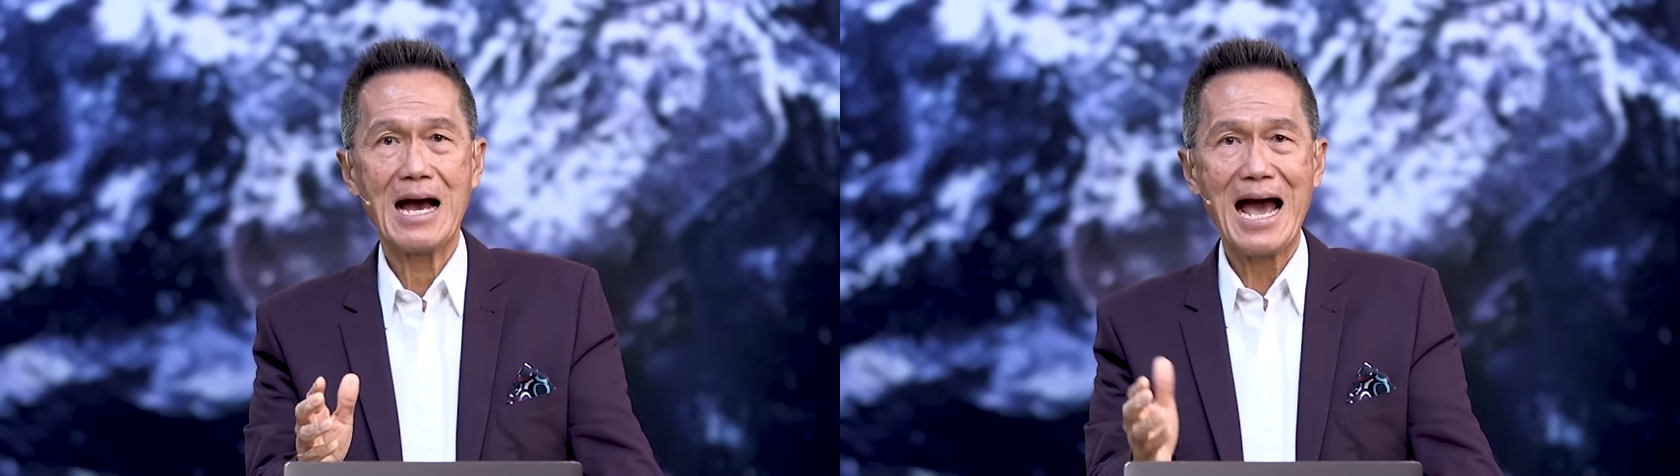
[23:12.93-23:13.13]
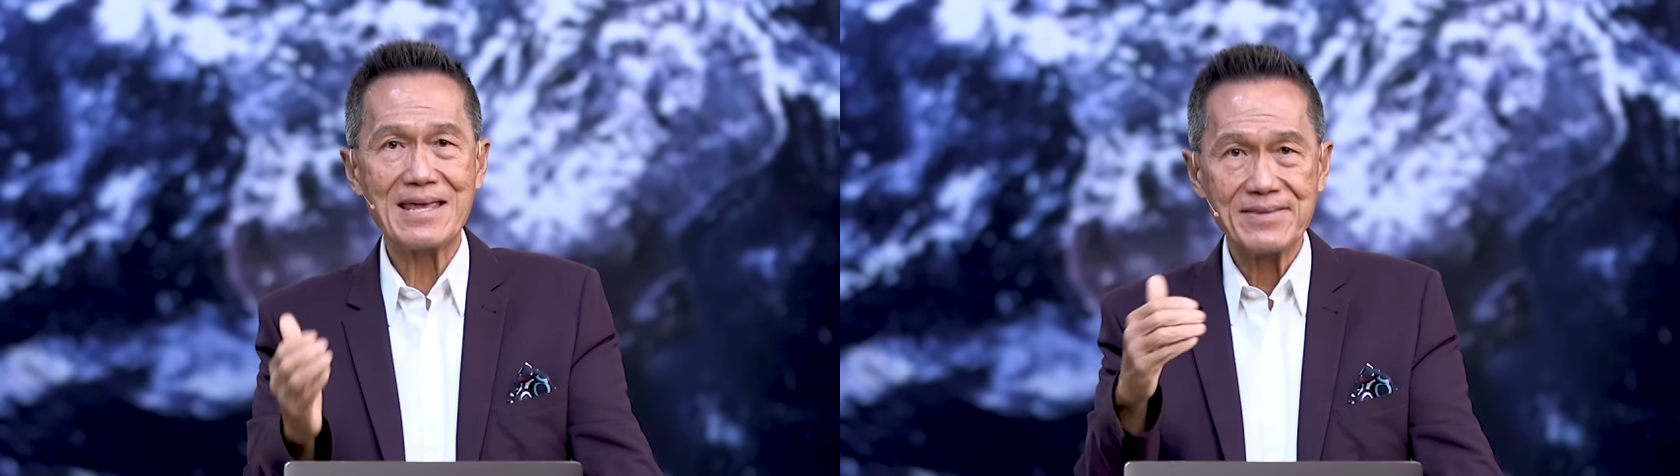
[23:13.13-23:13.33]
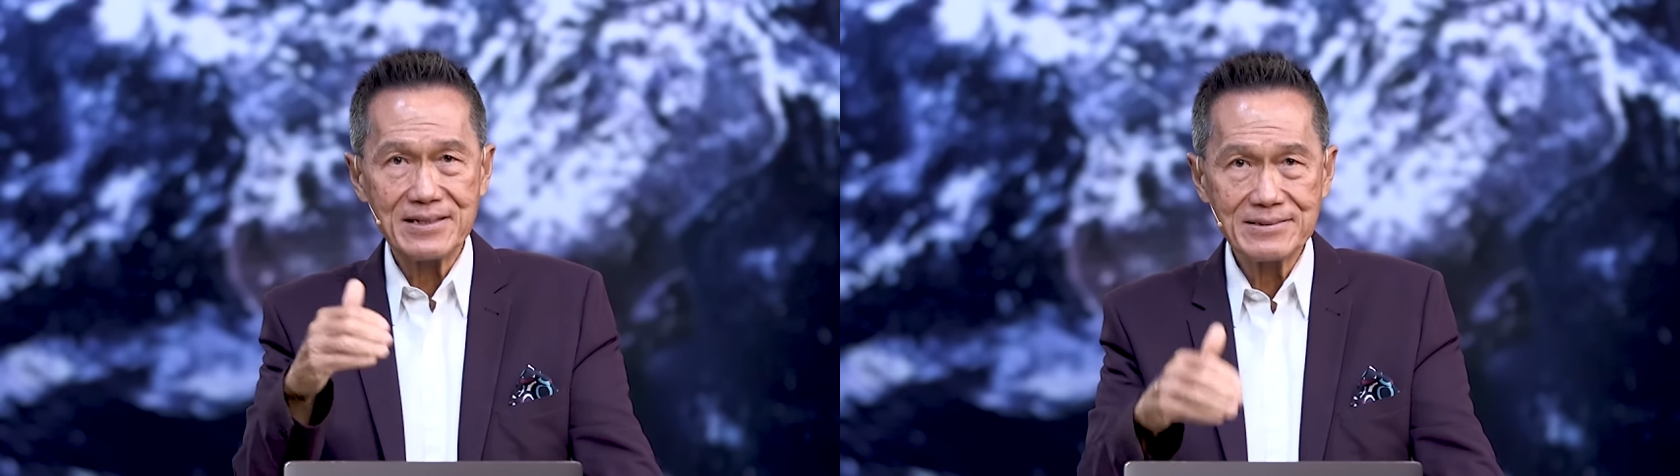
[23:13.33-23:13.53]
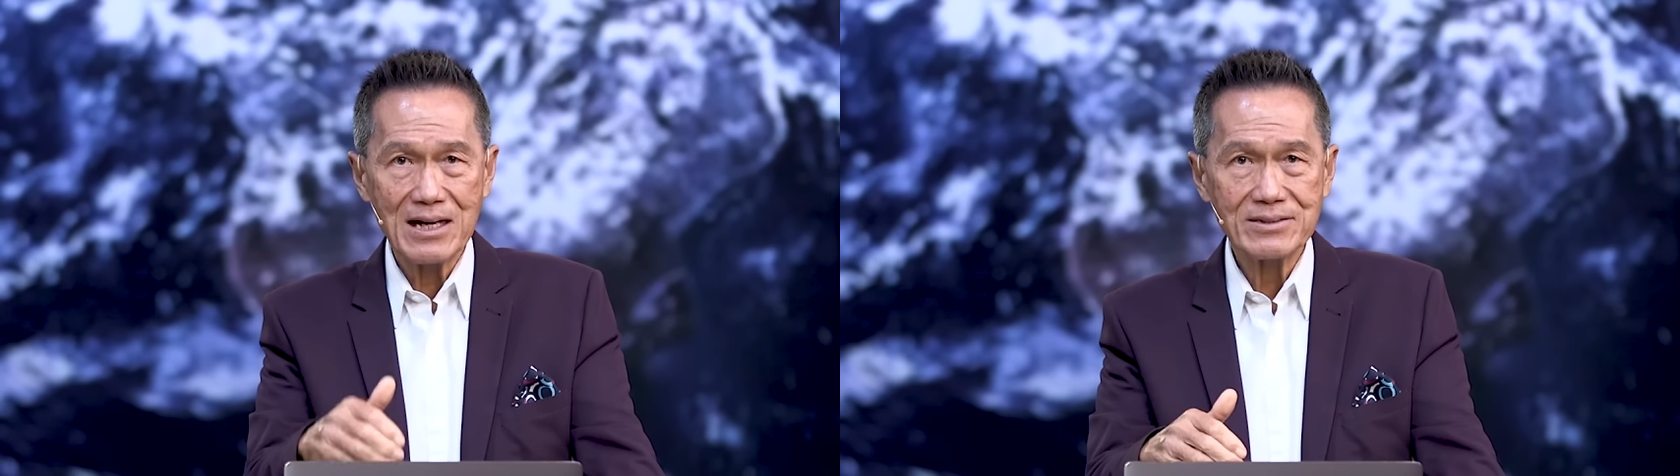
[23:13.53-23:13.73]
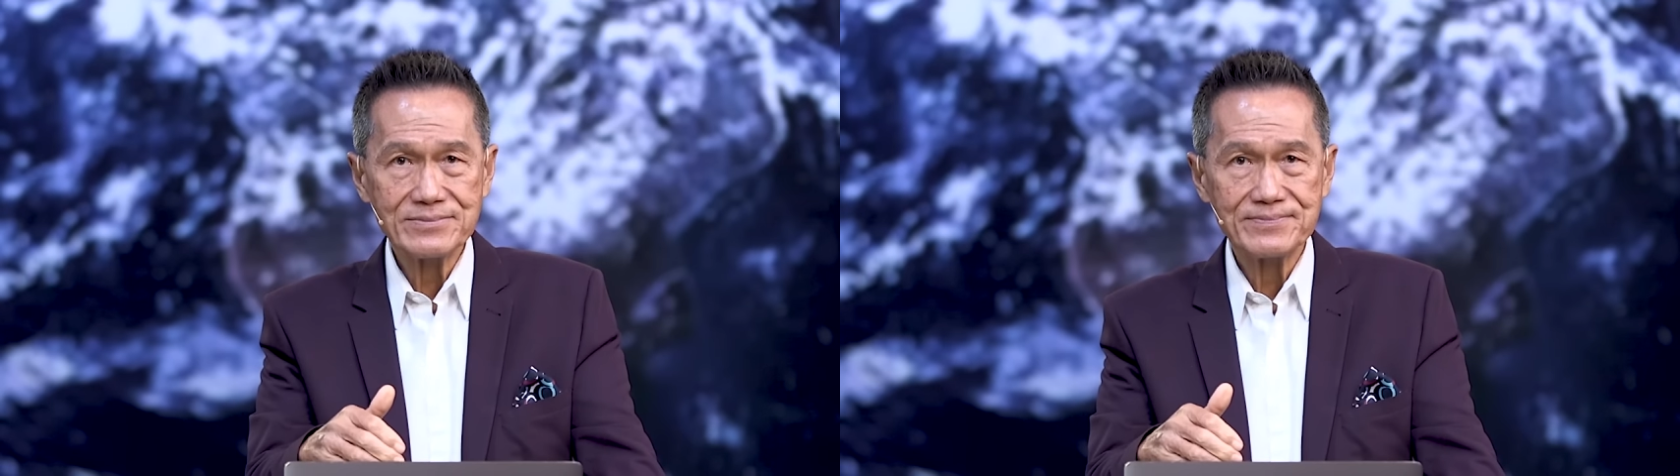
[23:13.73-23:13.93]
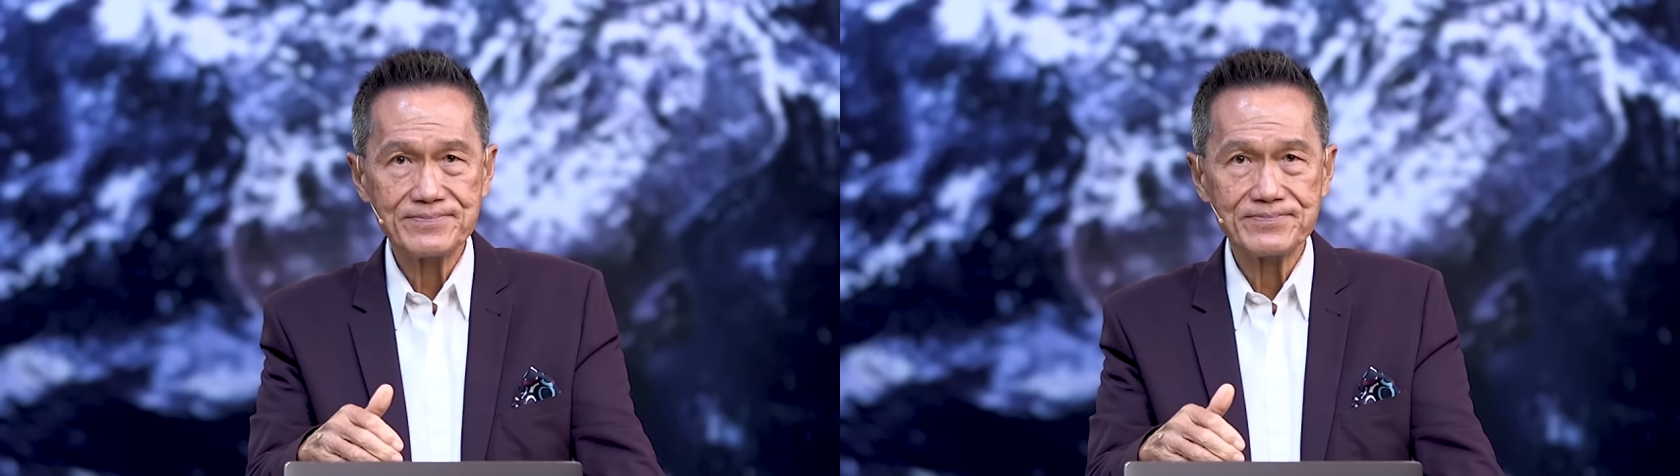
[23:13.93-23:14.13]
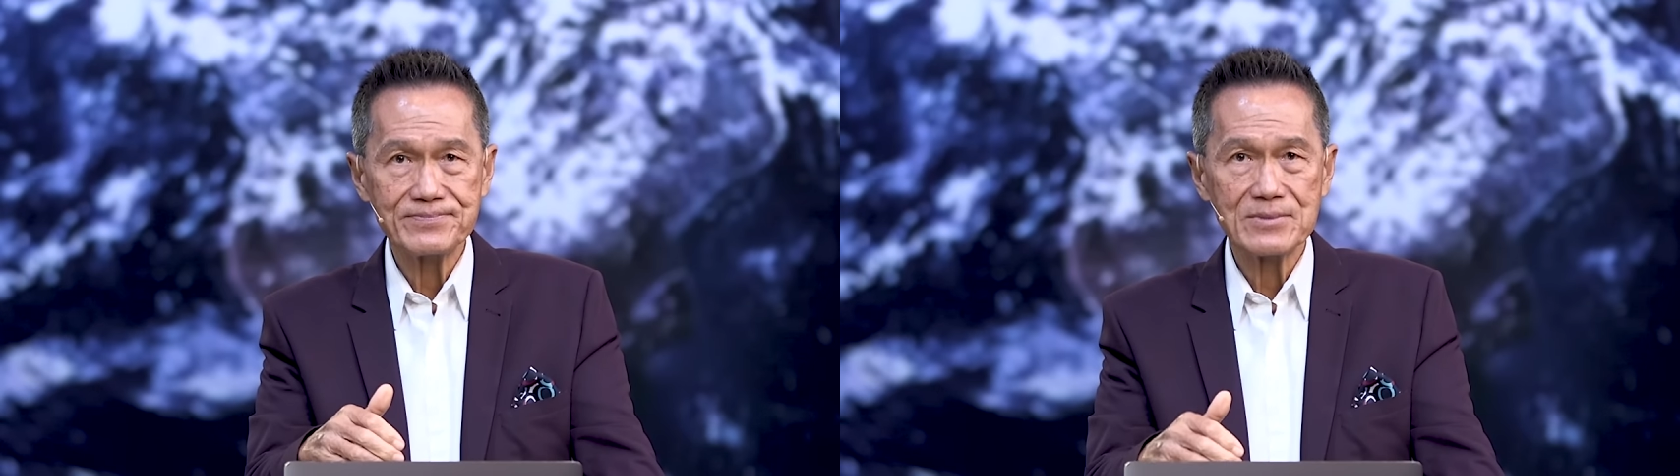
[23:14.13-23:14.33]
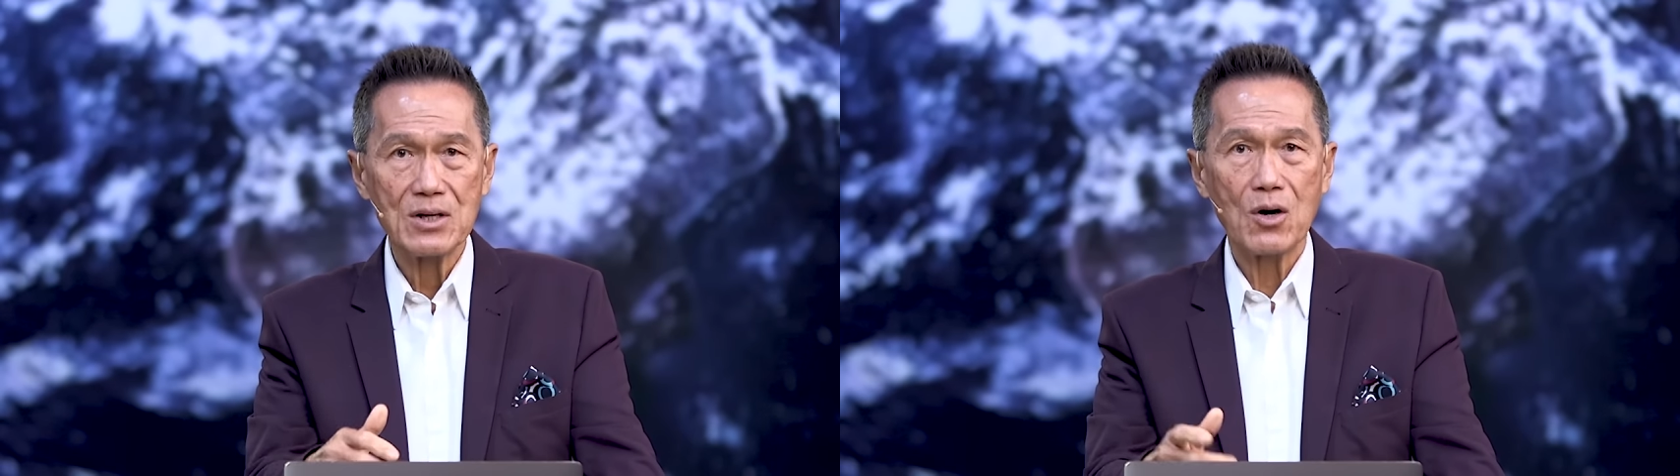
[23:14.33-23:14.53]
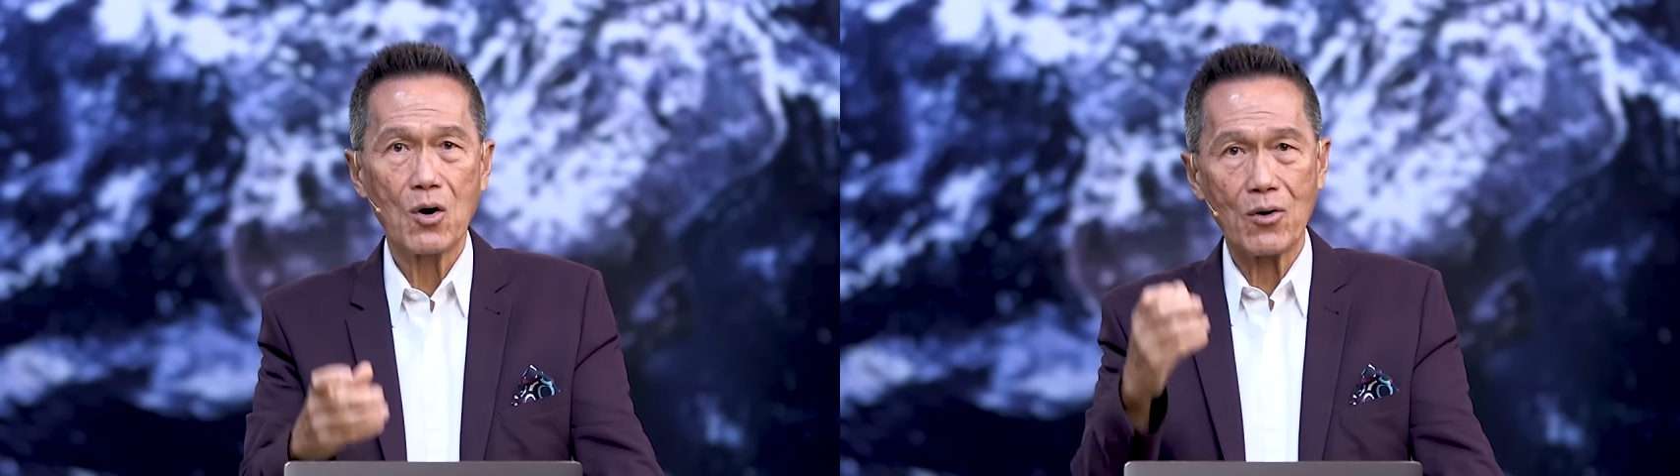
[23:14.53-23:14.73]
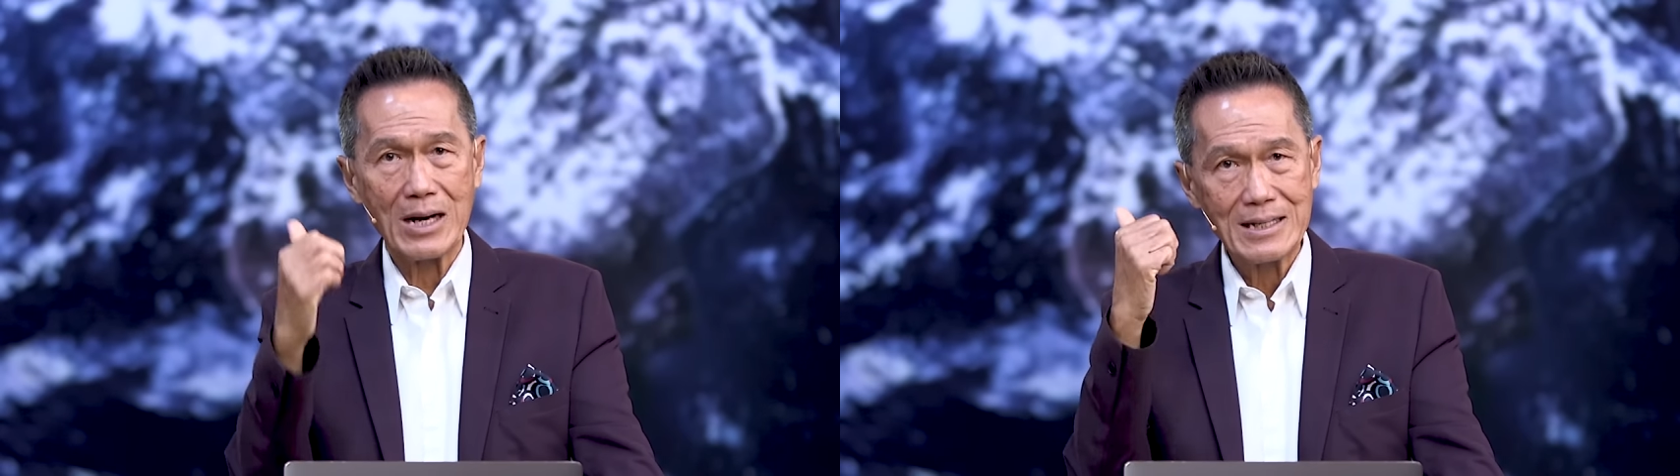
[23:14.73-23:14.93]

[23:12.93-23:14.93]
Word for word: I kneel down or